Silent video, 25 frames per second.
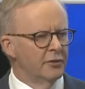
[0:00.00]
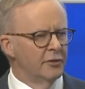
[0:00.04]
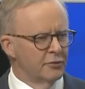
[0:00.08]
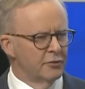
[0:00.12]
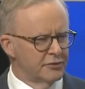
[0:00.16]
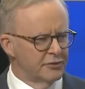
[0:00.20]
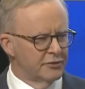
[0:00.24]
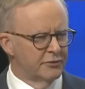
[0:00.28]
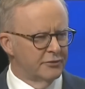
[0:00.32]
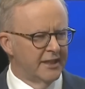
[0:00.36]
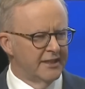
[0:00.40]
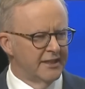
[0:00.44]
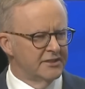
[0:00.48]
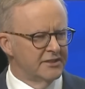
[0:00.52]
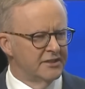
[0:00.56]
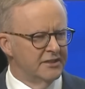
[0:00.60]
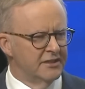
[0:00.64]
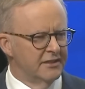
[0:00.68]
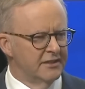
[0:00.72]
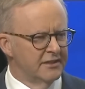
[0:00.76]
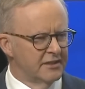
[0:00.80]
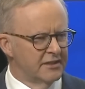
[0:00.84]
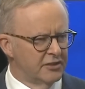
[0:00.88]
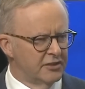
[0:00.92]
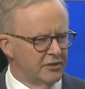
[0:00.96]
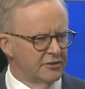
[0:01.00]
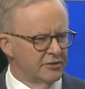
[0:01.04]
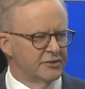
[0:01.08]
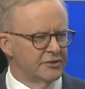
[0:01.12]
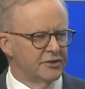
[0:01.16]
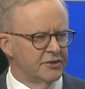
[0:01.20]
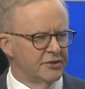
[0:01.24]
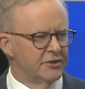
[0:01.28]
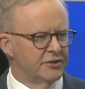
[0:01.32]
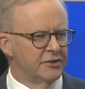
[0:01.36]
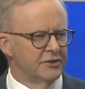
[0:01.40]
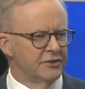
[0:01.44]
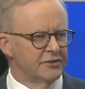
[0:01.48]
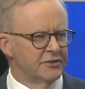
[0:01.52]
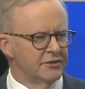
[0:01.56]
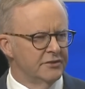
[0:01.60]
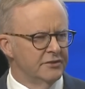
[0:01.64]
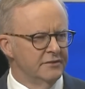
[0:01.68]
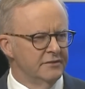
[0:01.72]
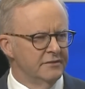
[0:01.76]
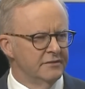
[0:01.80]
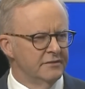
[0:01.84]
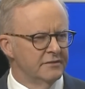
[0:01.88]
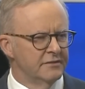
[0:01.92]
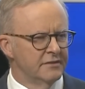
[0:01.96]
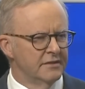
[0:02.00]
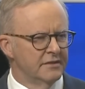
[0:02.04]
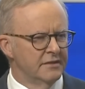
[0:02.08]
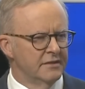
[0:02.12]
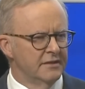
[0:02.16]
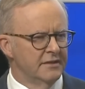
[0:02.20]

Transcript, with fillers: an alteration of the Constitution